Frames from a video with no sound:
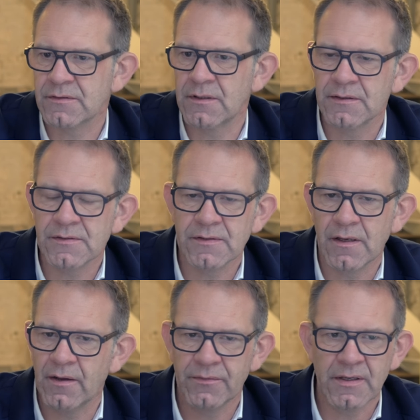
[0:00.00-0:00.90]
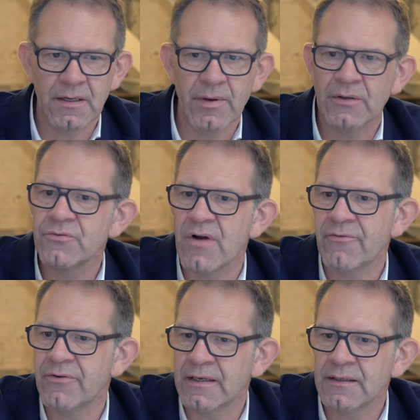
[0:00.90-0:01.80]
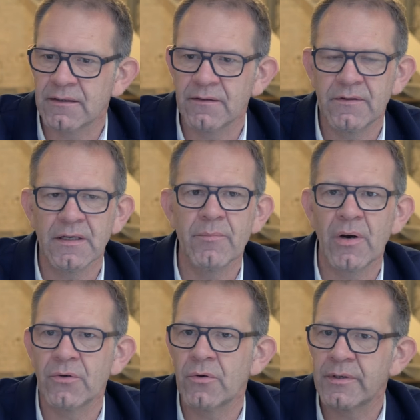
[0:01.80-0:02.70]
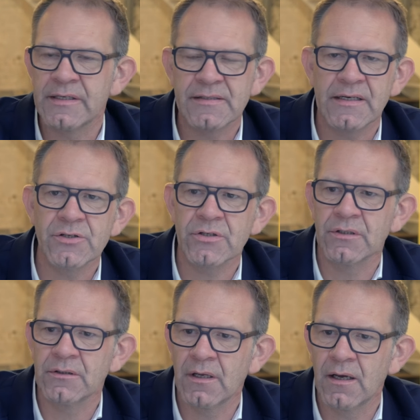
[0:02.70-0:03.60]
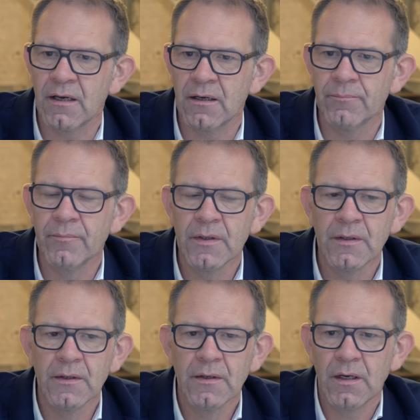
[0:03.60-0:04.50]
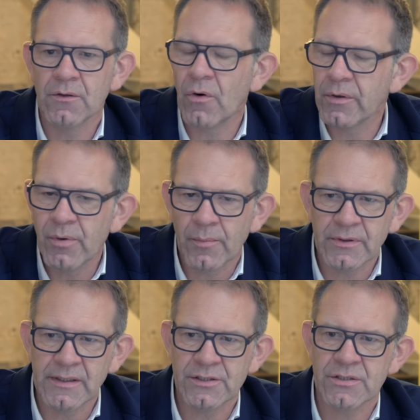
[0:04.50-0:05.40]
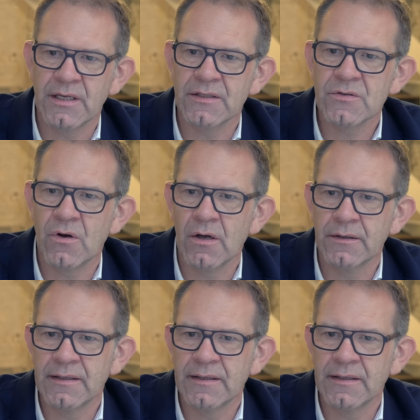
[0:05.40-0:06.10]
Let's uh, think about traffic mm -hmm. and mm-hmm. think about urbanization, um, growing population, and so on.